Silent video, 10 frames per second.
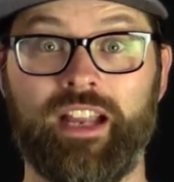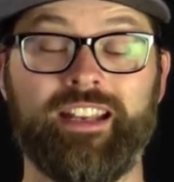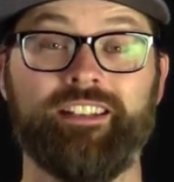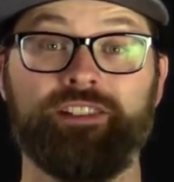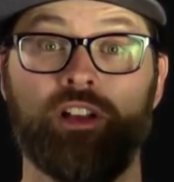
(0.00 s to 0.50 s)
I
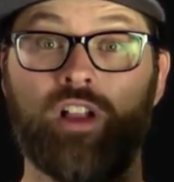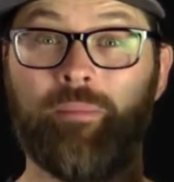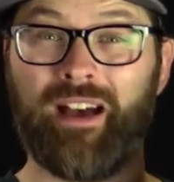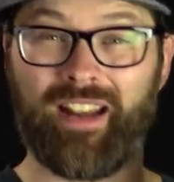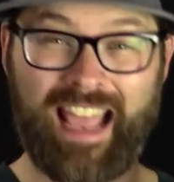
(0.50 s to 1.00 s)
need to sell
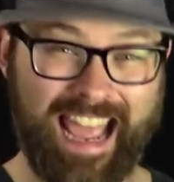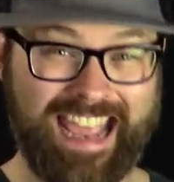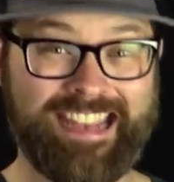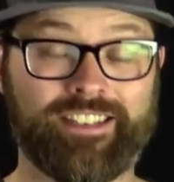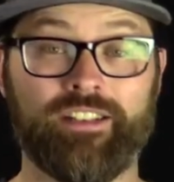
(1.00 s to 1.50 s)
about
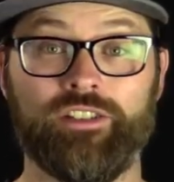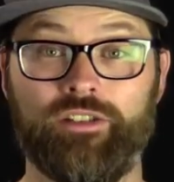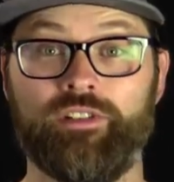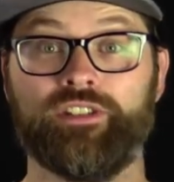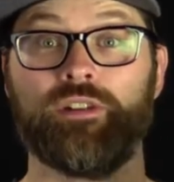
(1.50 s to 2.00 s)
8
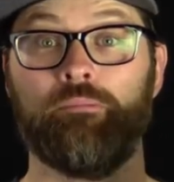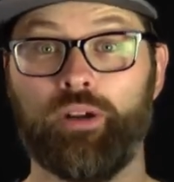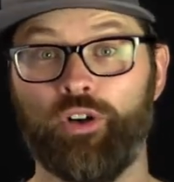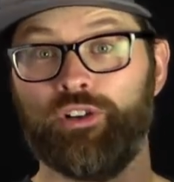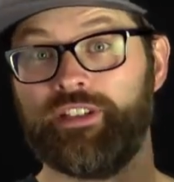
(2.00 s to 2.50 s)
units
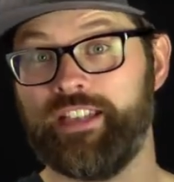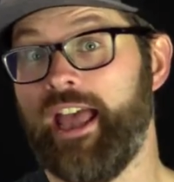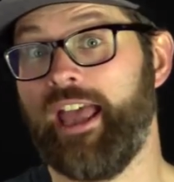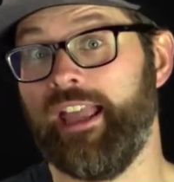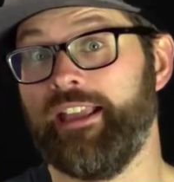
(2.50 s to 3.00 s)
per
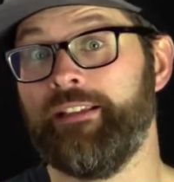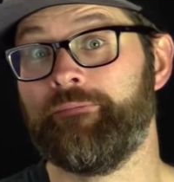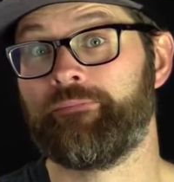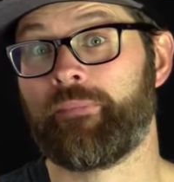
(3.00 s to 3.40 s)
day.